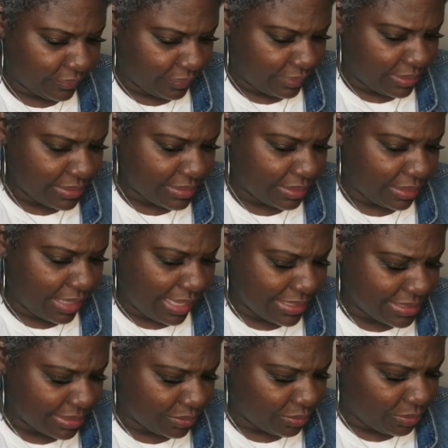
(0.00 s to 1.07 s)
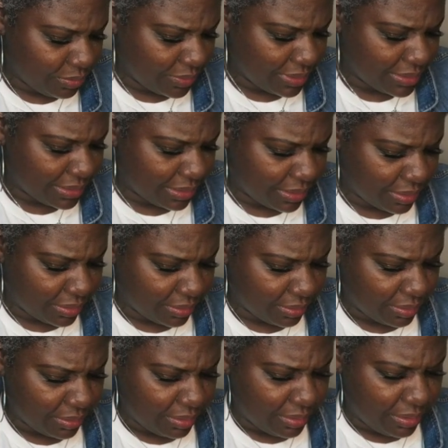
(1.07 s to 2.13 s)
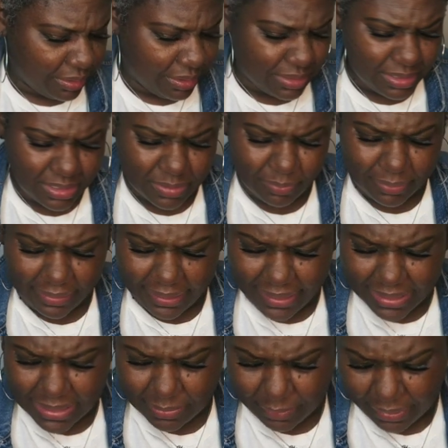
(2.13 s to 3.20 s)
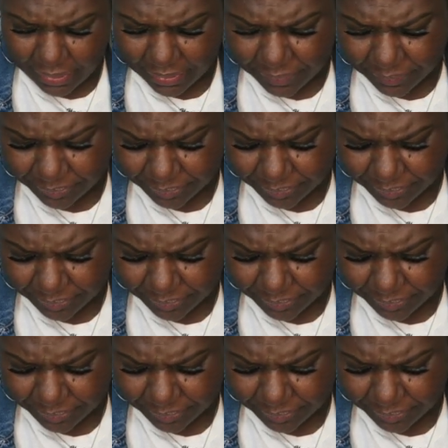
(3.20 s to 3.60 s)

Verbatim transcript: This thing, I said, oh, this thing just bless me.